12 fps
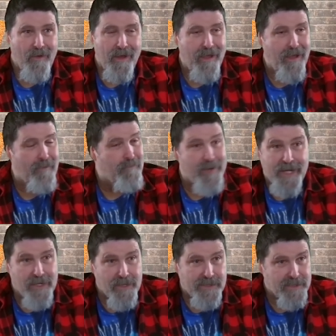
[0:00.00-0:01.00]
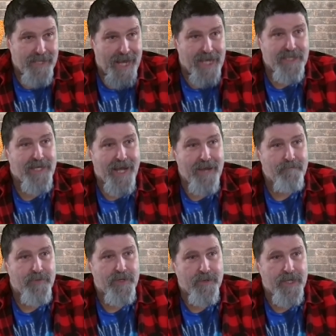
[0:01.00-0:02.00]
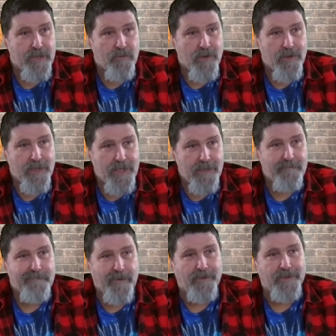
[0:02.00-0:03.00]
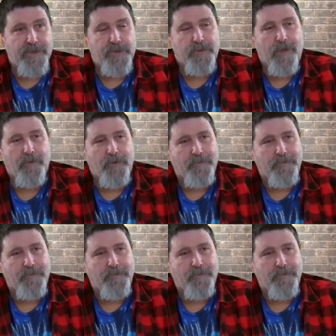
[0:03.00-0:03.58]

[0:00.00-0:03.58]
uh, because of that time period where he fell into trouble.